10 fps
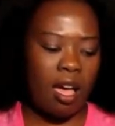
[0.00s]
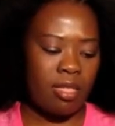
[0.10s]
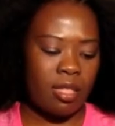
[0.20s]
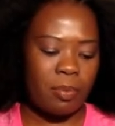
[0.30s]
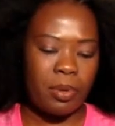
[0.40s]

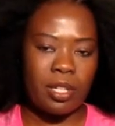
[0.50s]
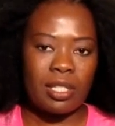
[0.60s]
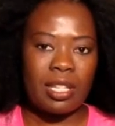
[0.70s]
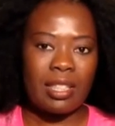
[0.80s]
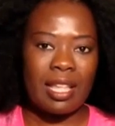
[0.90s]
the
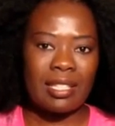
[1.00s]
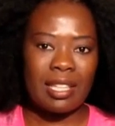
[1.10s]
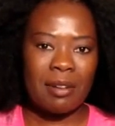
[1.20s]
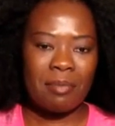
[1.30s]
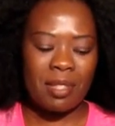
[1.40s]
person that
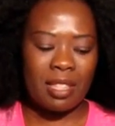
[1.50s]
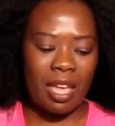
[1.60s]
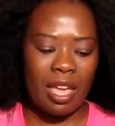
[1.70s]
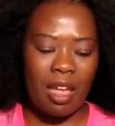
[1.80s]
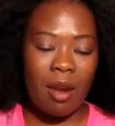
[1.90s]
sent me the
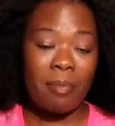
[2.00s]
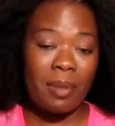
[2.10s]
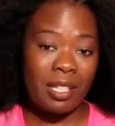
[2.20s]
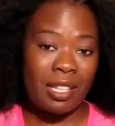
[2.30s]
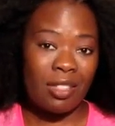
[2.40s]
hair
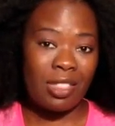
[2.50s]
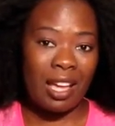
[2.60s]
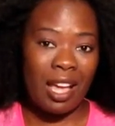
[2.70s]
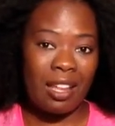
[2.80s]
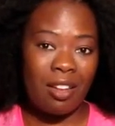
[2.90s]
picked out the
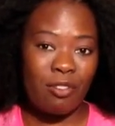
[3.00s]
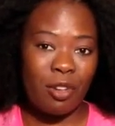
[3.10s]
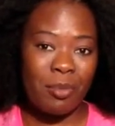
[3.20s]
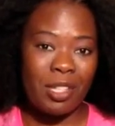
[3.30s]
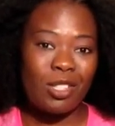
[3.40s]
color for
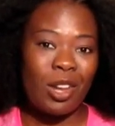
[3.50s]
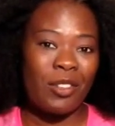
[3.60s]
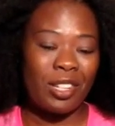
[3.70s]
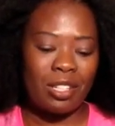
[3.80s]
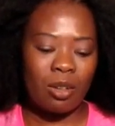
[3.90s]
me, so I
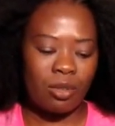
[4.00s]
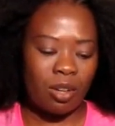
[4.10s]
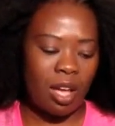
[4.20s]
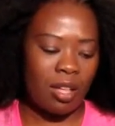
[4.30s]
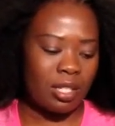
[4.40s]
really don't
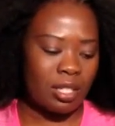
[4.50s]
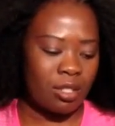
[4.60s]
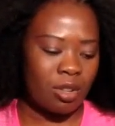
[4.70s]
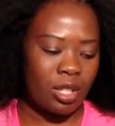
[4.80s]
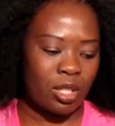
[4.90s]
know how this is
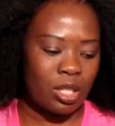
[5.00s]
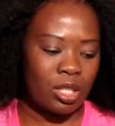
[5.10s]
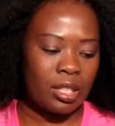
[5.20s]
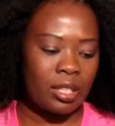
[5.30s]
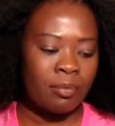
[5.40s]
going to
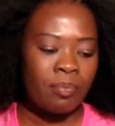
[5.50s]
look.